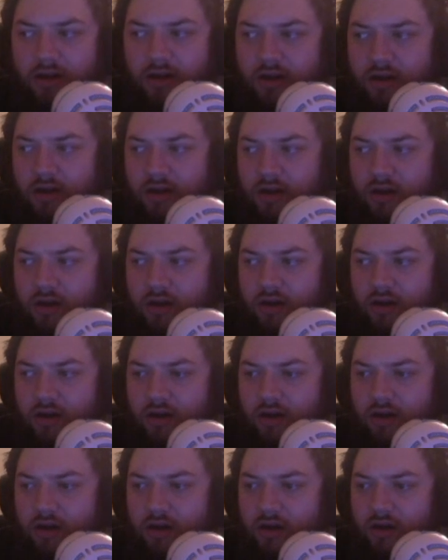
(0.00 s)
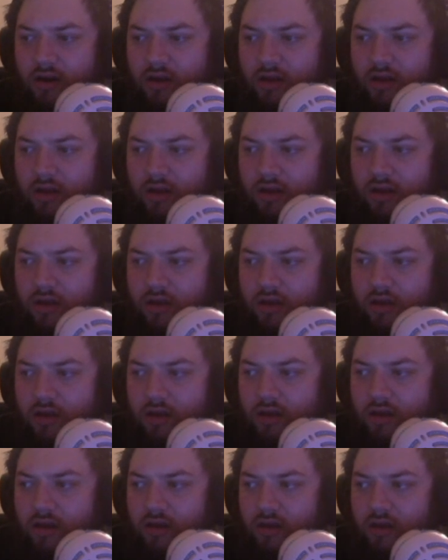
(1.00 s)

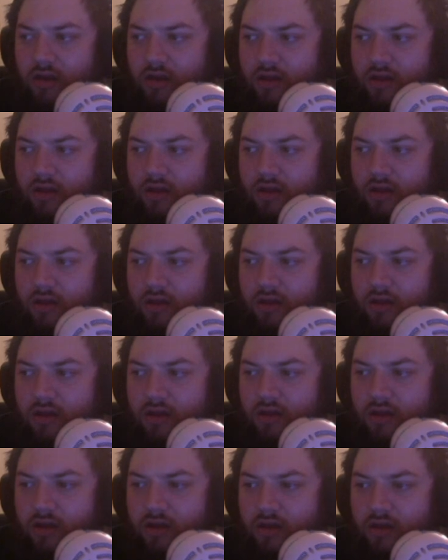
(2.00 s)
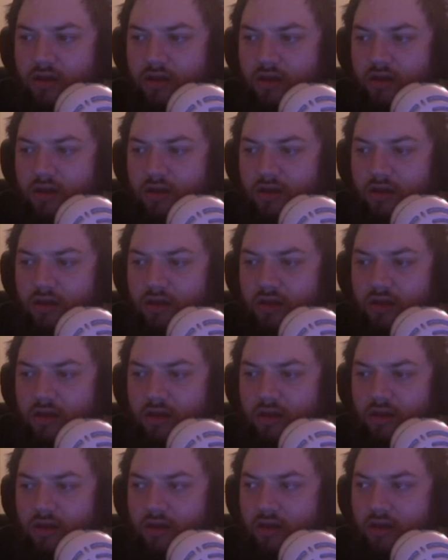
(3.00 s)

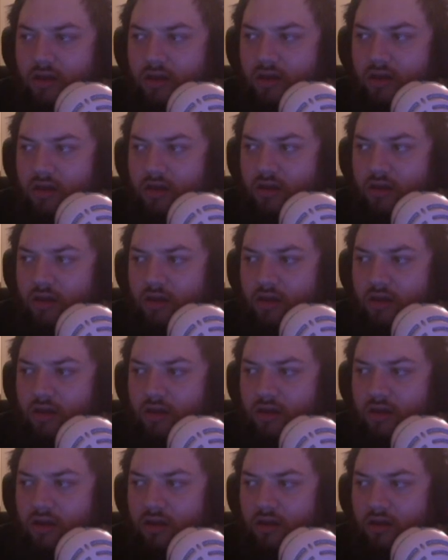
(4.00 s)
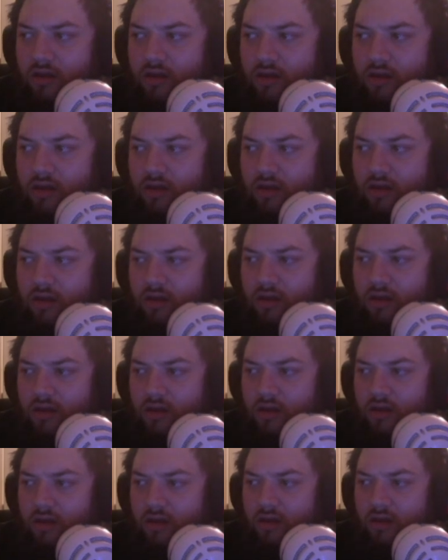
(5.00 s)

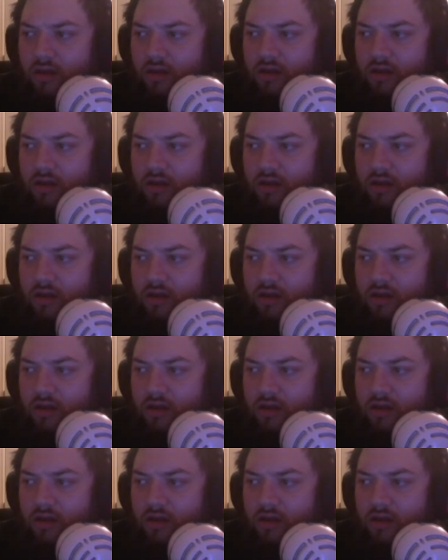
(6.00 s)
No one is speaking in this clip.